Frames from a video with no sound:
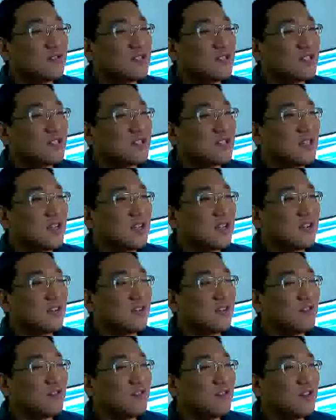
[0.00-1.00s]
is like the
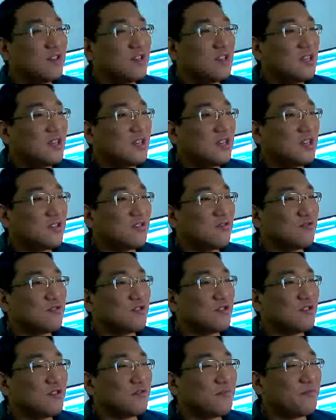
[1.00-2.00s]

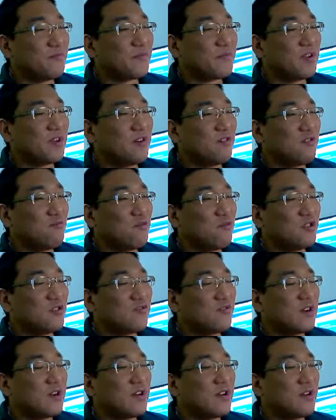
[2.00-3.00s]

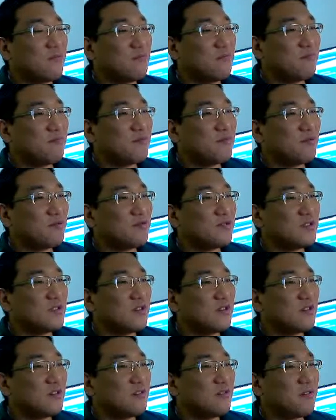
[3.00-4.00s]
OneDrive. Those
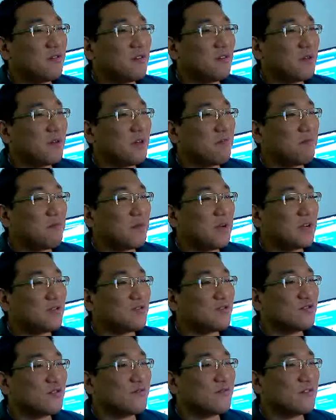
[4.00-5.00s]
are
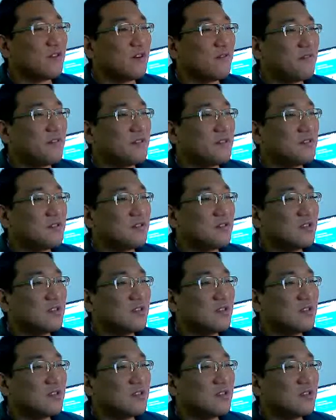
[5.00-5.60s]
Microsoft Office,